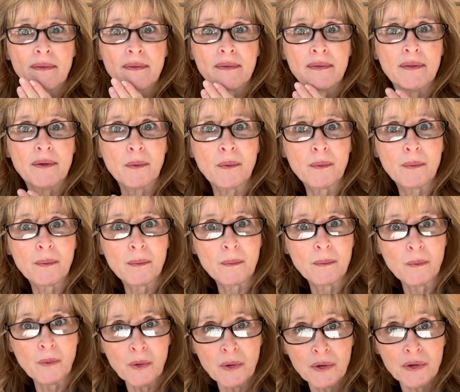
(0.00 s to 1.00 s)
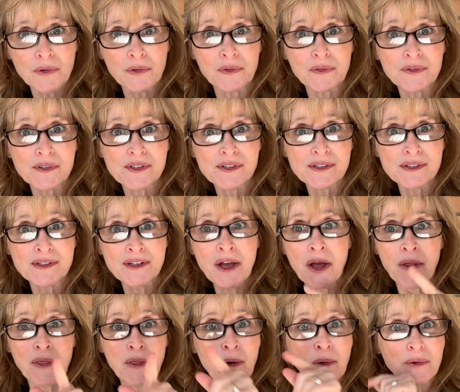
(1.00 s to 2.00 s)
The wolves.
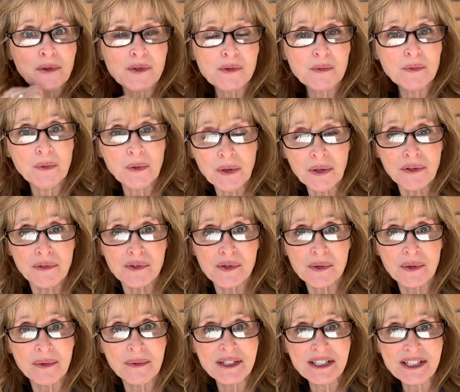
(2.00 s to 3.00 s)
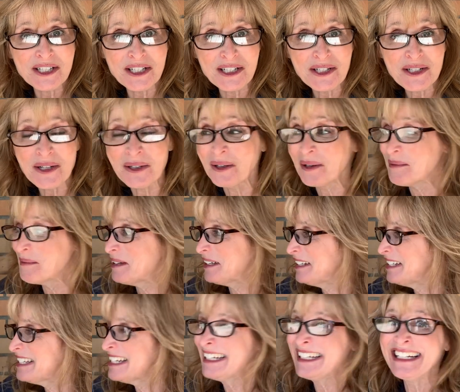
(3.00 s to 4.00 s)
Those wolves were
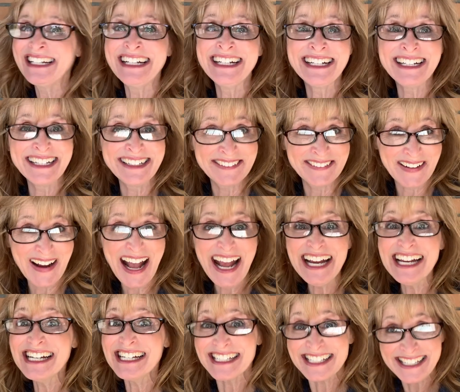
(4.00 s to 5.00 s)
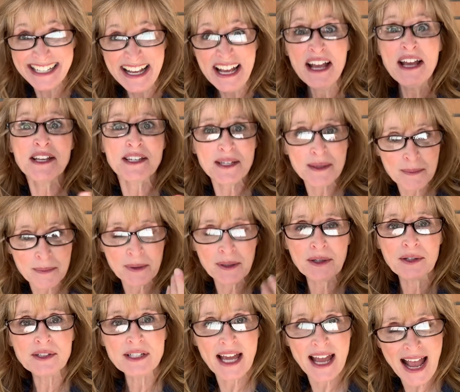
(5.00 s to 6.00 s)
determined, right? To
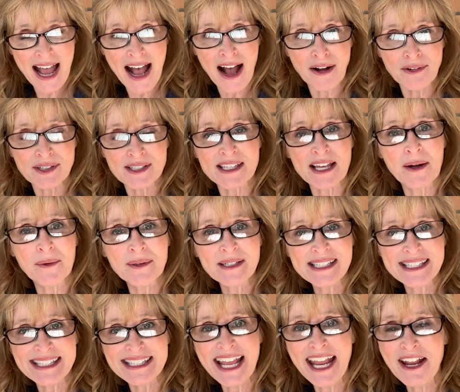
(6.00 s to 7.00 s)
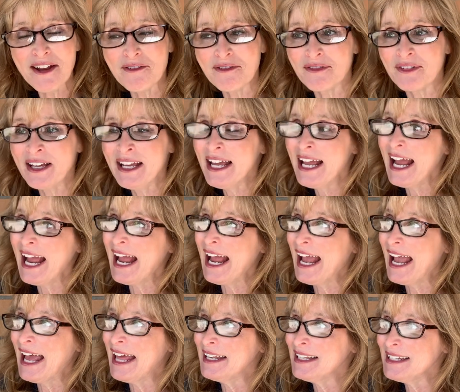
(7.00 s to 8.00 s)
build a house that was safe.
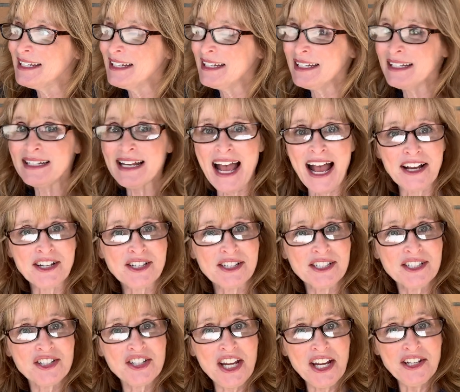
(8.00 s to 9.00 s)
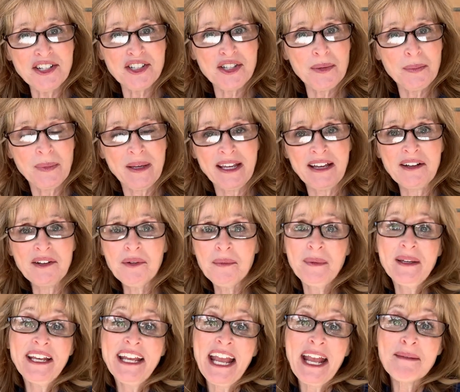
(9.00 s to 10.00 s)
And it actually changed the pig, who
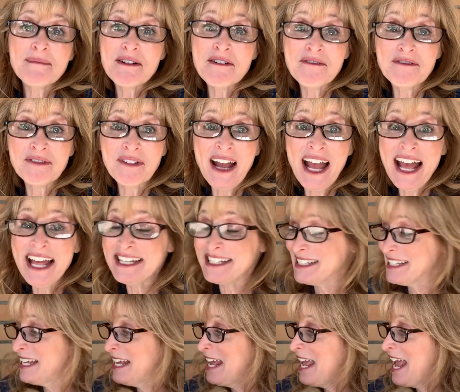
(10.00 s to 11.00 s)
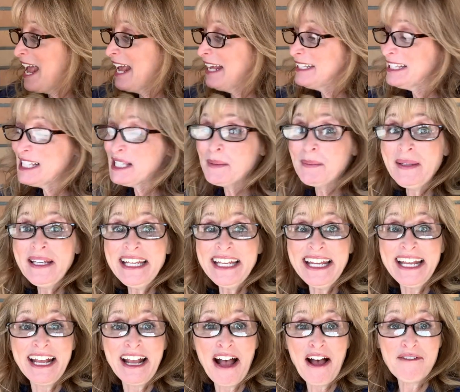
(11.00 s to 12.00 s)
became a friend. And
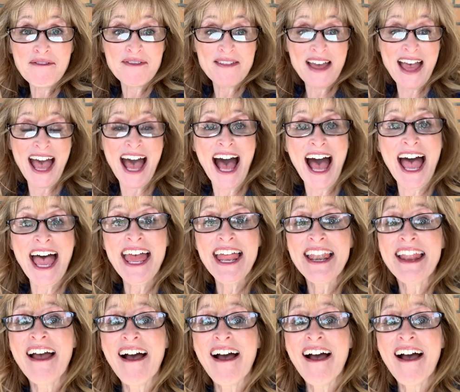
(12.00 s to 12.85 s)
speaking of that,